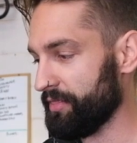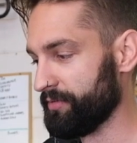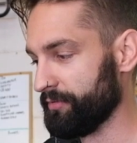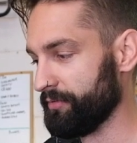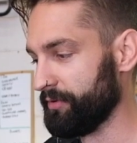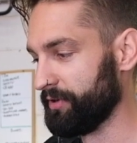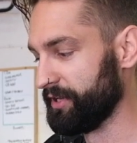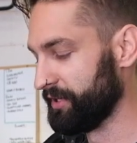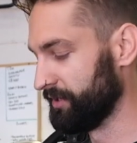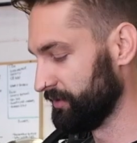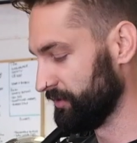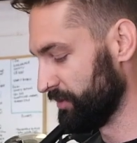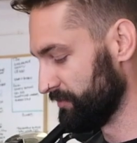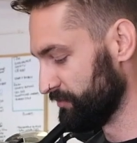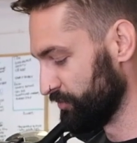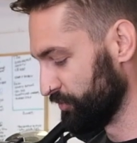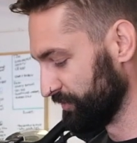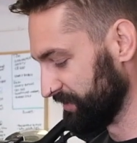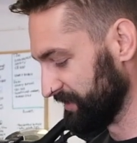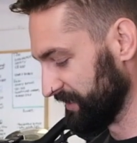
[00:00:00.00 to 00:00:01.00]
through it in a lot
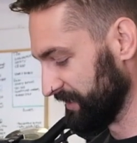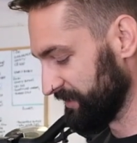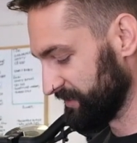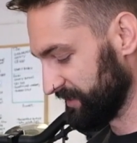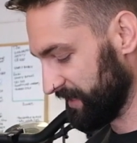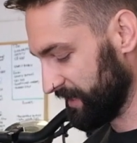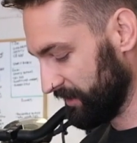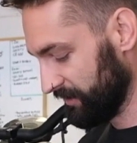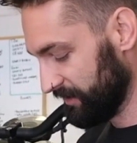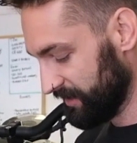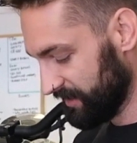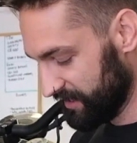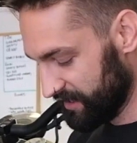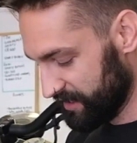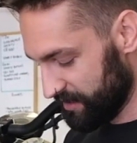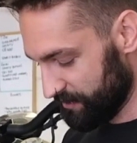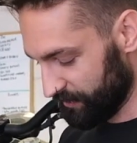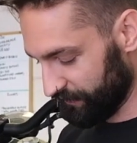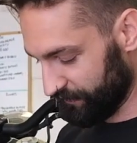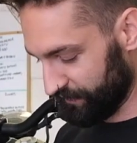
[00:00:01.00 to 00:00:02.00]
more detail.
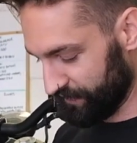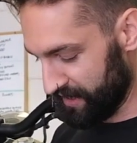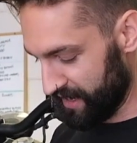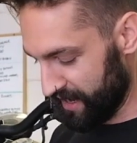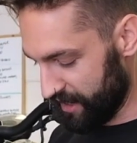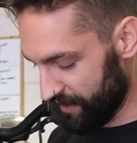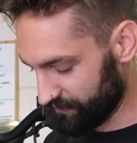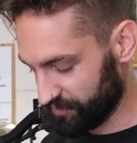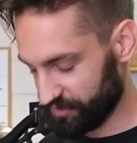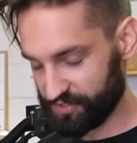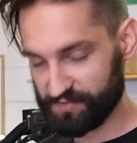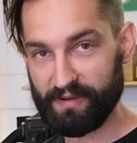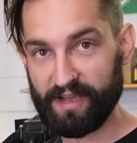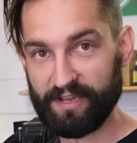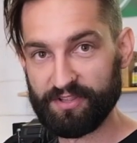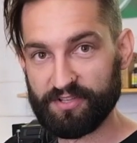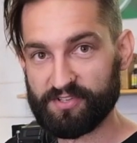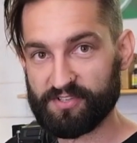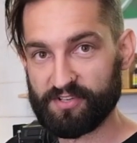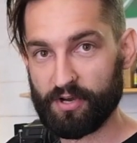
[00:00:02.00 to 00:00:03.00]
But for now, I've just
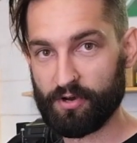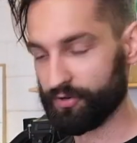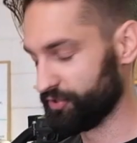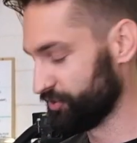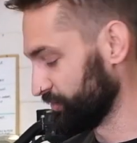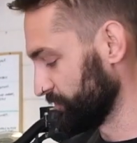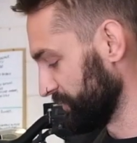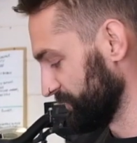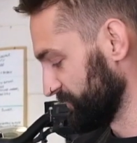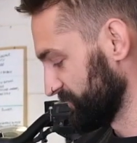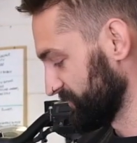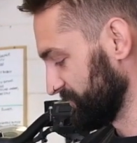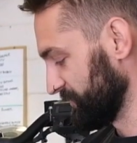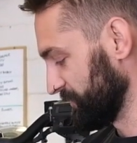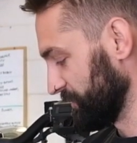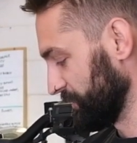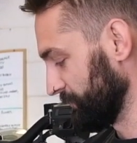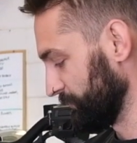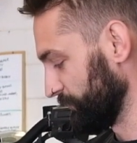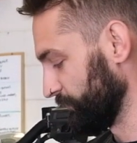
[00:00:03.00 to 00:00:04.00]
made the solder joints
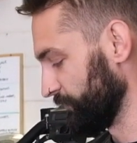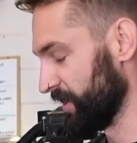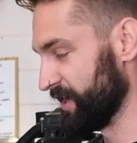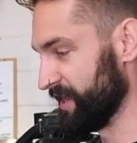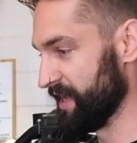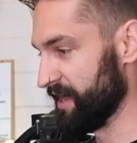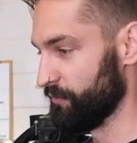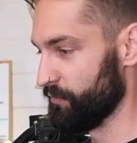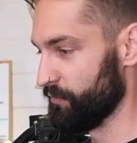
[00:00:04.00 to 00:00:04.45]
to run our